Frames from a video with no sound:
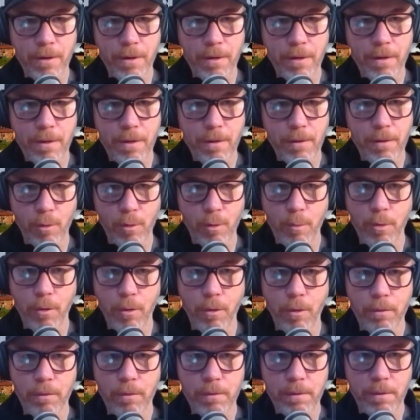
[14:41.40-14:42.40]
your
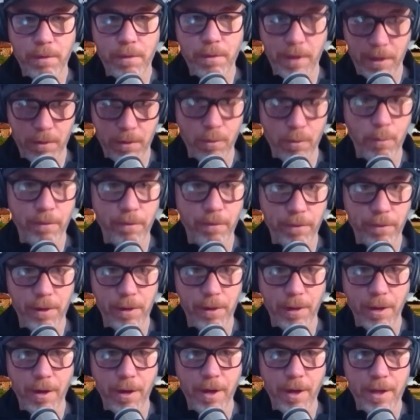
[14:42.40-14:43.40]
ball, a thing called preferred
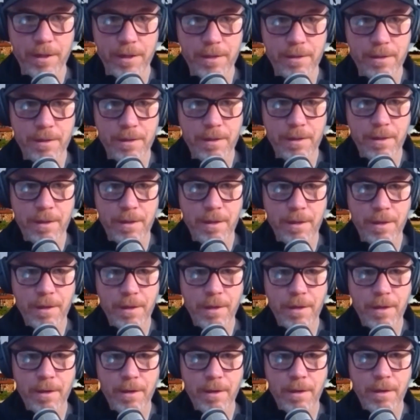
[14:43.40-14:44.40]
lies,
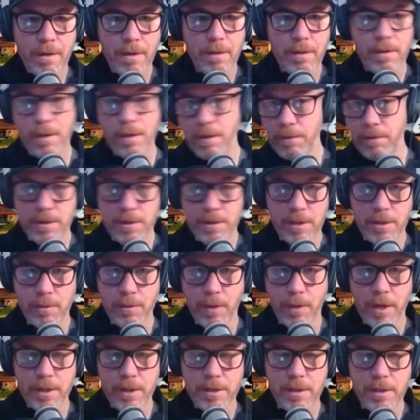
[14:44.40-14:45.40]
different
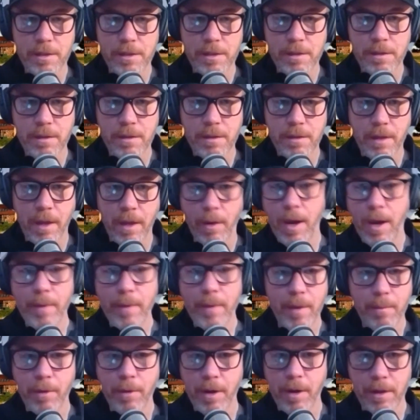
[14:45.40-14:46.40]
situations. Now,
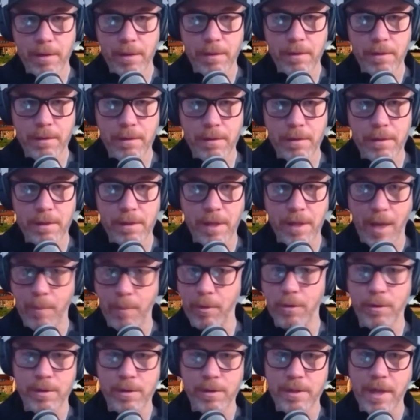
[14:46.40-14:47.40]
Ahmed might come
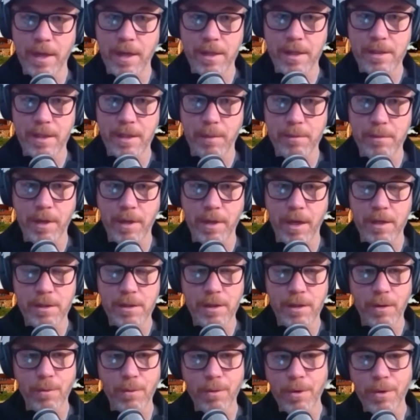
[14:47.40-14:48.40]
across that at some stage.
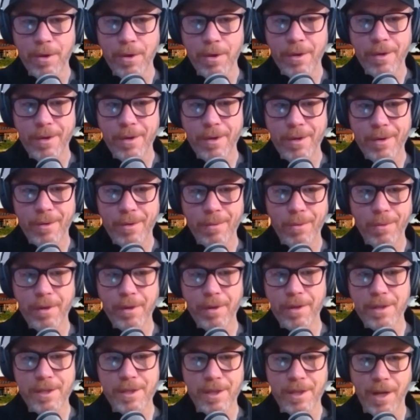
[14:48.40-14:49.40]
So what are
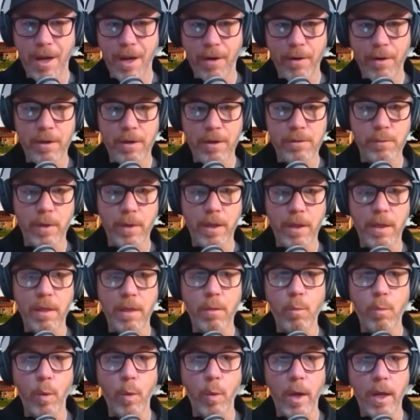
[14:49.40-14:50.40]
the scenarios
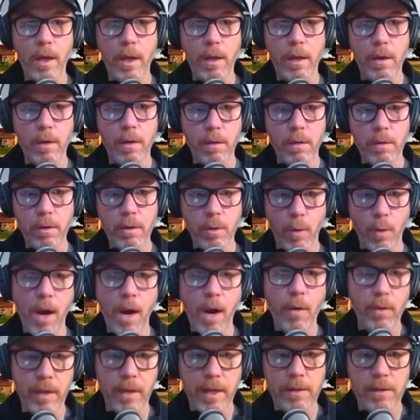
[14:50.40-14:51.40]
when you are
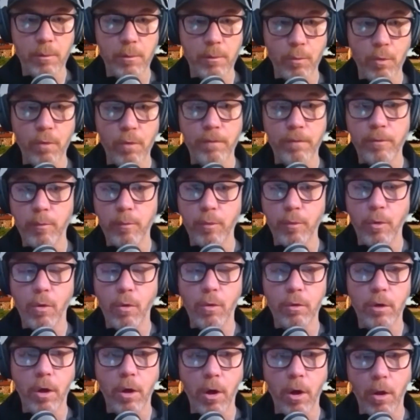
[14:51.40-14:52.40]
allowed to move your
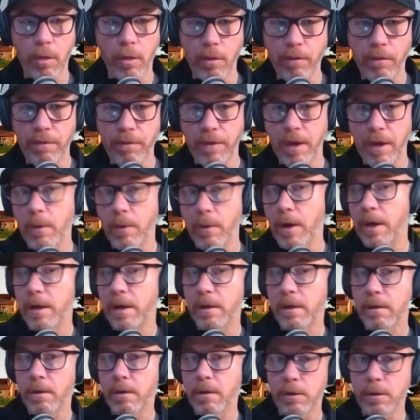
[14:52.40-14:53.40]
ball on the fairway,
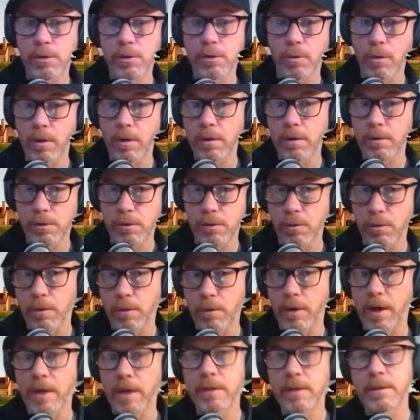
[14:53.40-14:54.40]
on the short
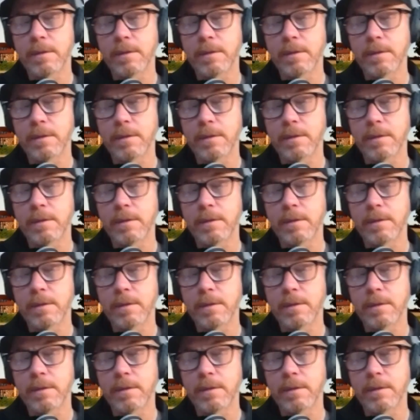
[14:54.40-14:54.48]
grass?